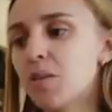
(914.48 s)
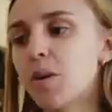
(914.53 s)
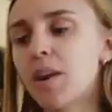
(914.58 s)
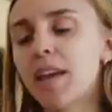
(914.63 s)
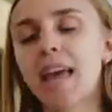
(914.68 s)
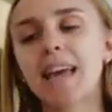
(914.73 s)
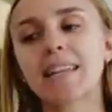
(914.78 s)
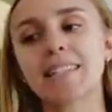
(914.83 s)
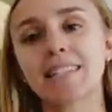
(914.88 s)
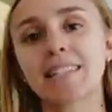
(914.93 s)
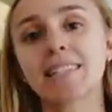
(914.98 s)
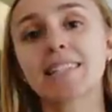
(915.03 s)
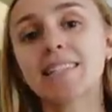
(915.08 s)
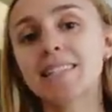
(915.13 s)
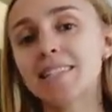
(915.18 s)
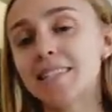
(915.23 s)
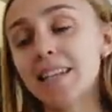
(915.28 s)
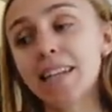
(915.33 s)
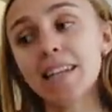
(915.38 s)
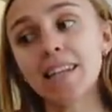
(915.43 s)
Do I get to
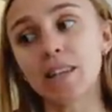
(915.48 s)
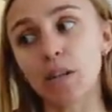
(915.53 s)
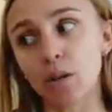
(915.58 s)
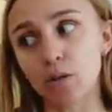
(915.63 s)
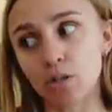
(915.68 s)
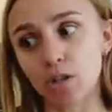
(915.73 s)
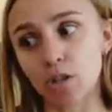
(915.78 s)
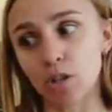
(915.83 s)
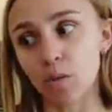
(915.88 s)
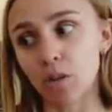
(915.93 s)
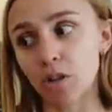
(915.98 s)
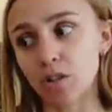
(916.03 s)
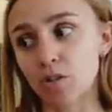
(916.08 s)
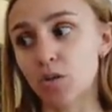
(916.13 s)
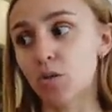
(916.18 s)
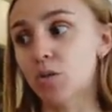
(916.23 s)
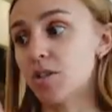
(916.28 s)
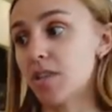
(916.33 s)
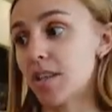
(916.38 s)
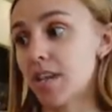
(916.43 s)
see those new ones,
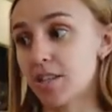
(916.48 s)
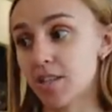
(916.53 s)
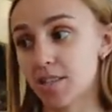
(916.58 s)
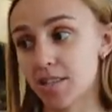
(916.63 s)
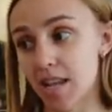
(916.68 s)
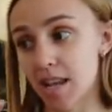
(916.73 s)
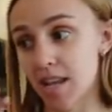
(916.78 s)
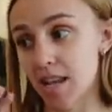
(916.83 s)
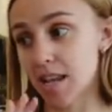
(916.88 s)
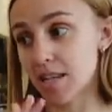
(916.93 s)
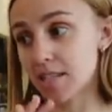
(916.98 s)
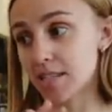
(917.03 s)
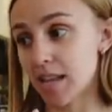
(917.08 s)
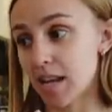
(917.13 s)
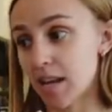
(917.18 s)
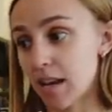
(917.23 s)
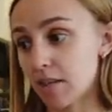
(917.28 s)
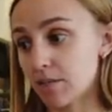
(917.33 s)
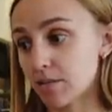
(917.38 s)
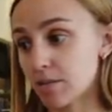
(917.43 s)
or do they just then get
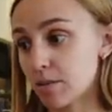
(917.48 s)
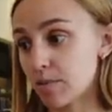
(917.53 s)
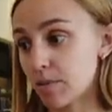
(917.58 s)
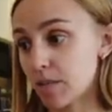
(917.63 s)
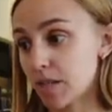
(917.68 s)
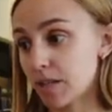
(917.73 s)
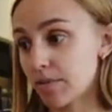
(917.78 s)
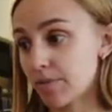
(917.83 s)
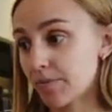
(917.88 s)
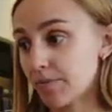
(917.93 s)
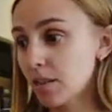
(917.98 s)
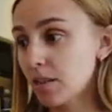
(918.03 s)
sent out to me?